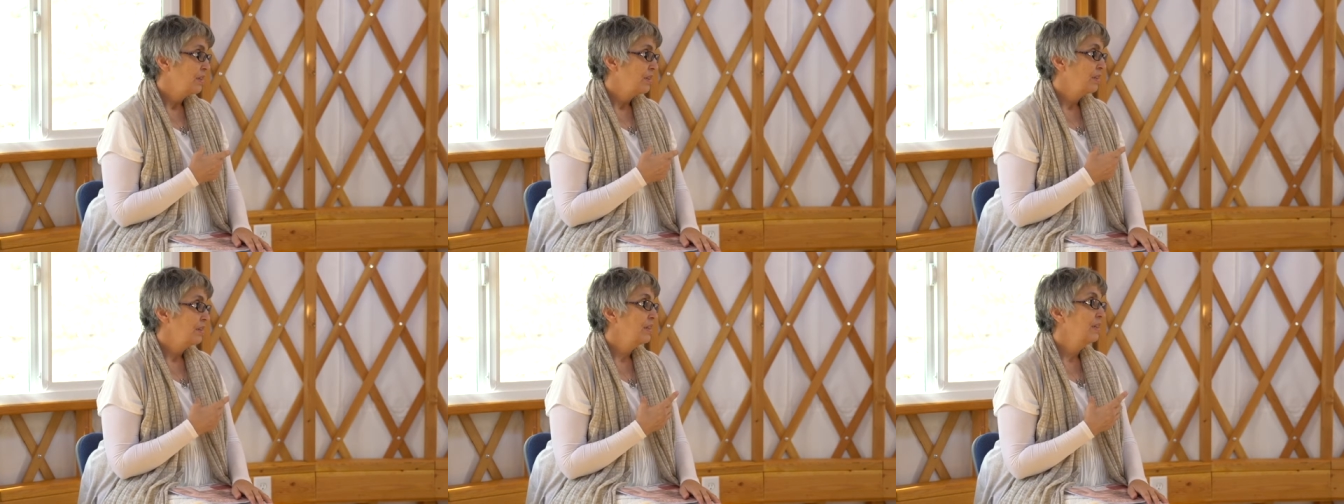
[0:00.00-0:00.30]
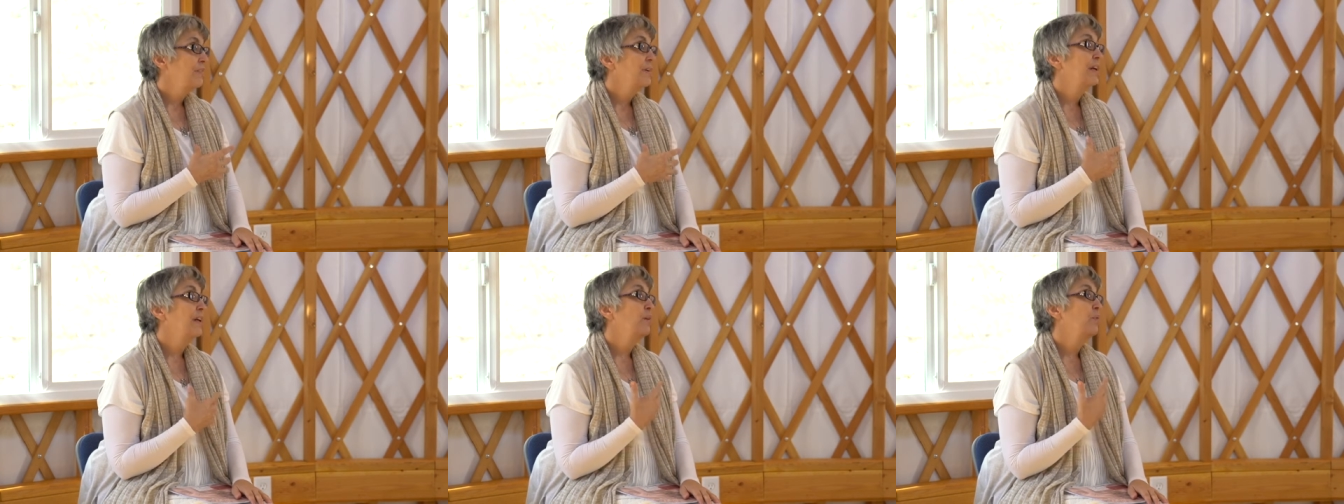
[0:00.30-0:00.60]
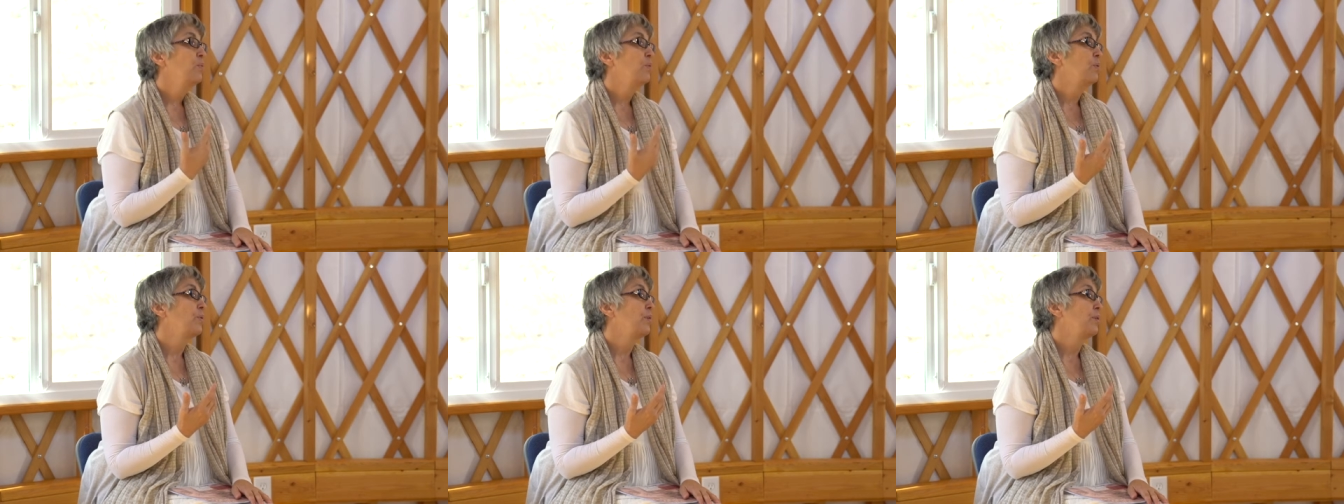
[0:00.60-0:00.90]
living in
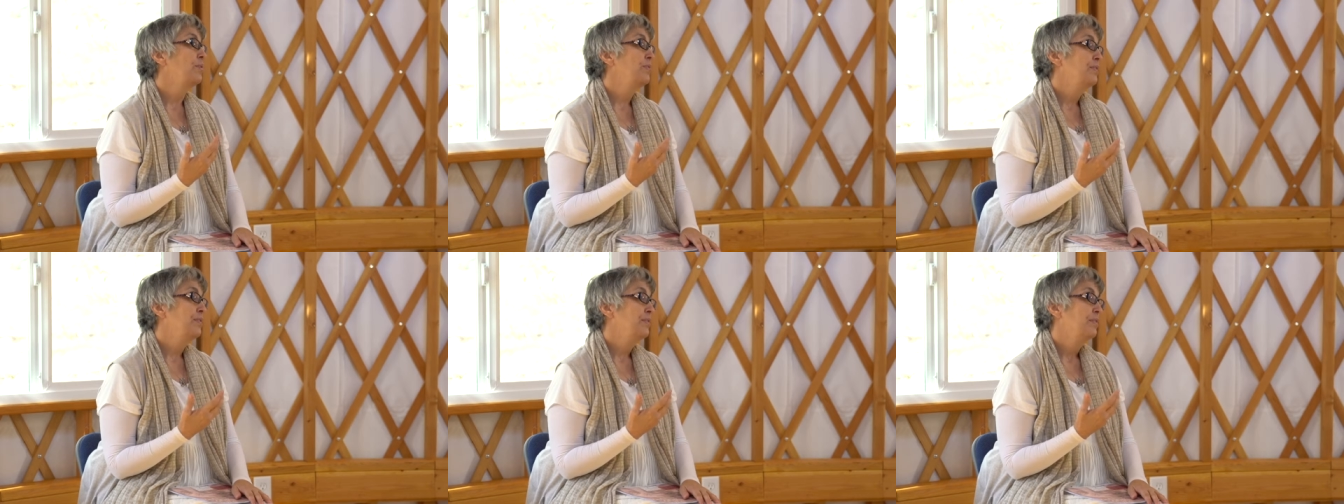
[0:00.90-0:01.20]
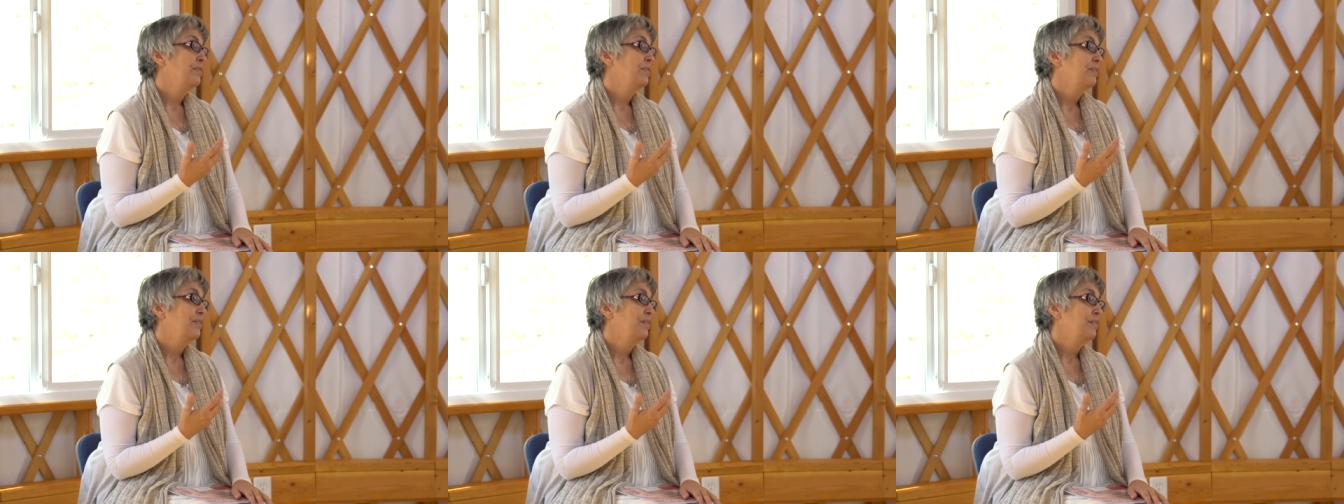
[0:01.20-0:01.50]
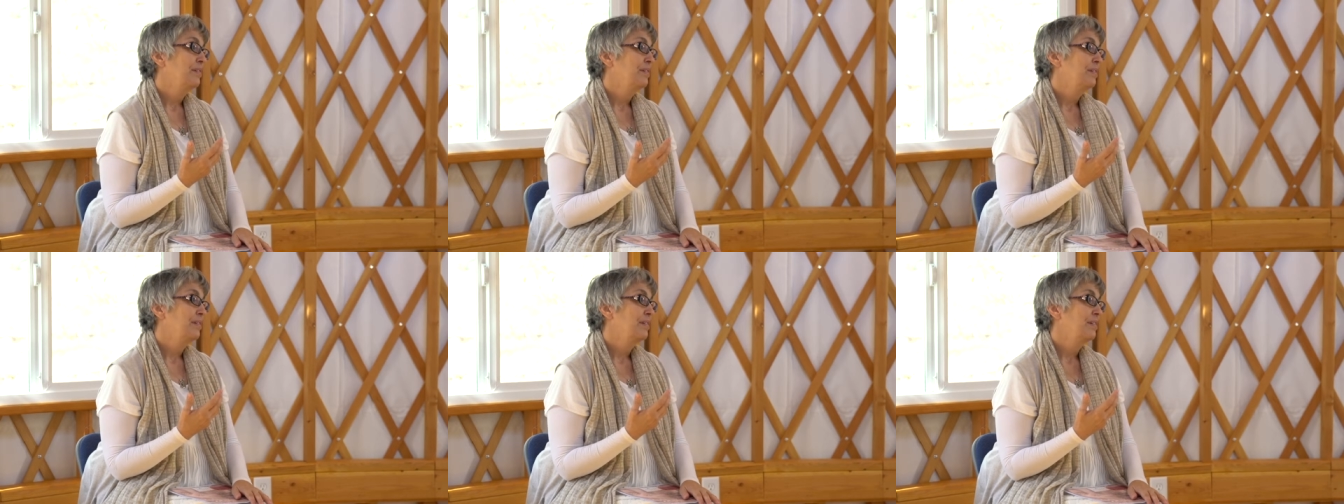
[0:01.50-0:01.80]
a world
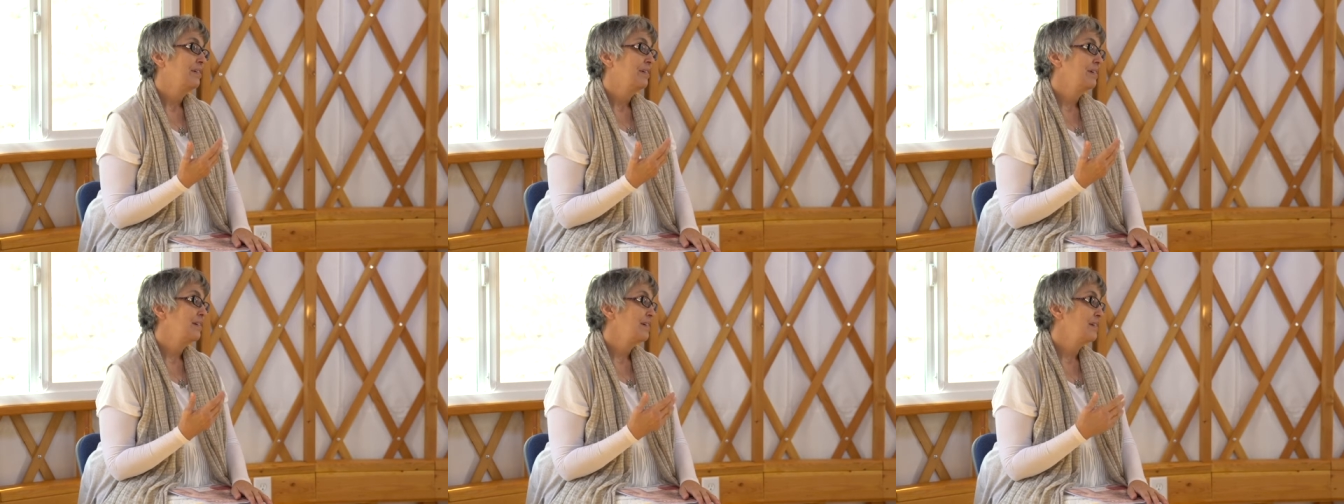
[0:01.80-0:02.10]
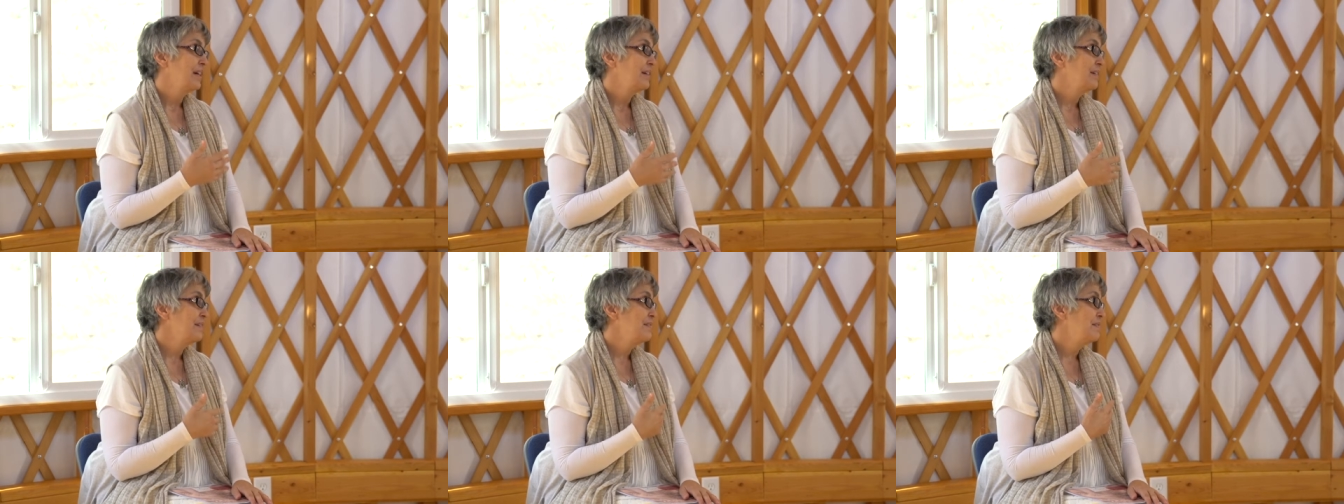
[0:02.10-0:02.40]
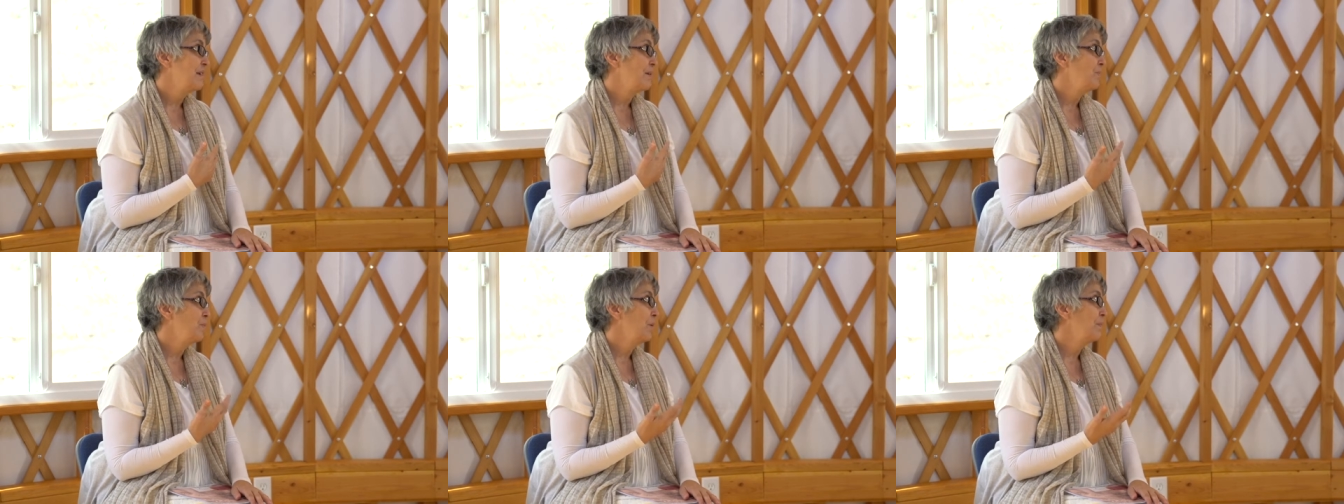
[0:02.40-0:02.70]
that is
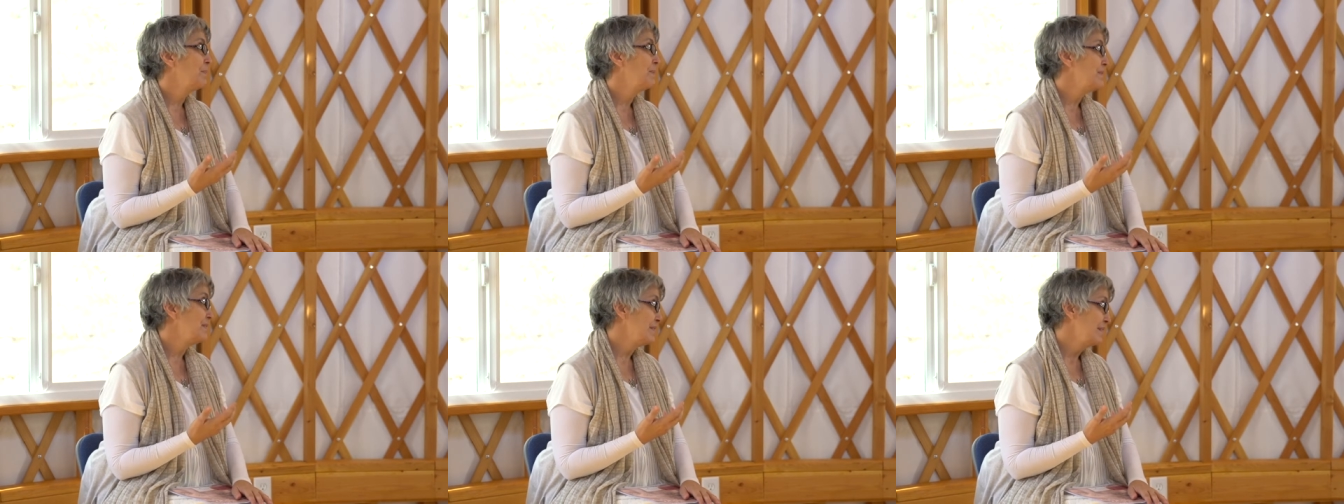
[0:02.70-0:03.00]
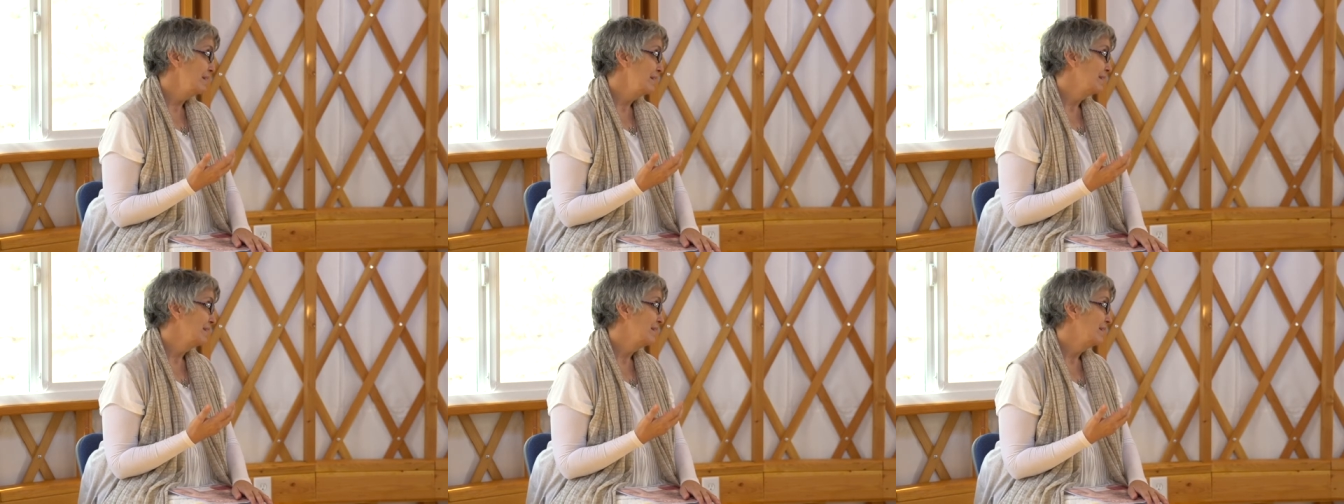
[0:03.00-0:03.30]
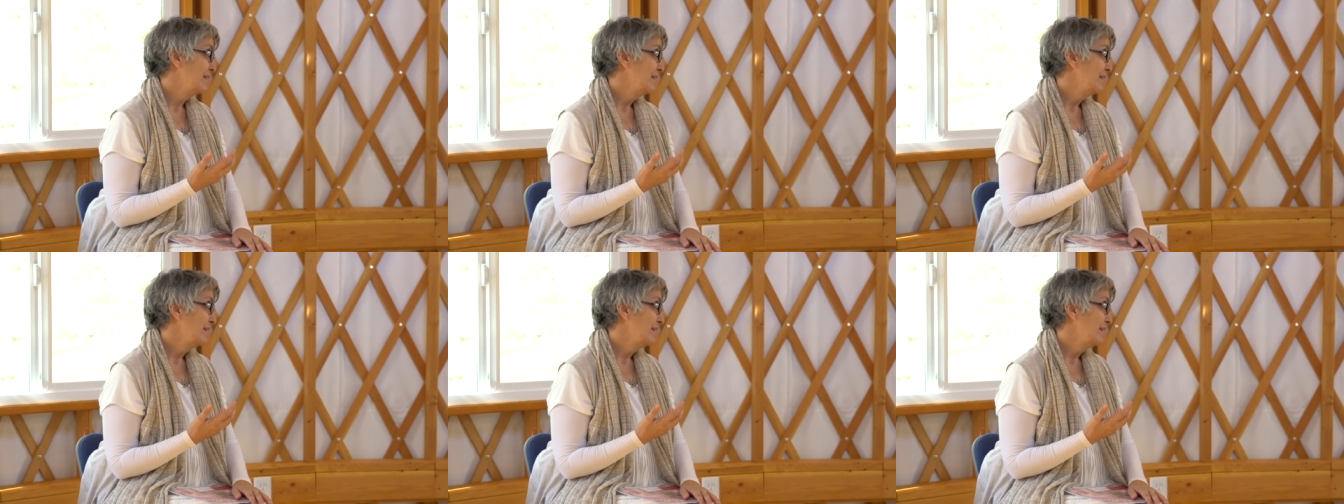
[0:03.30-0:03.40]
somewhat busy,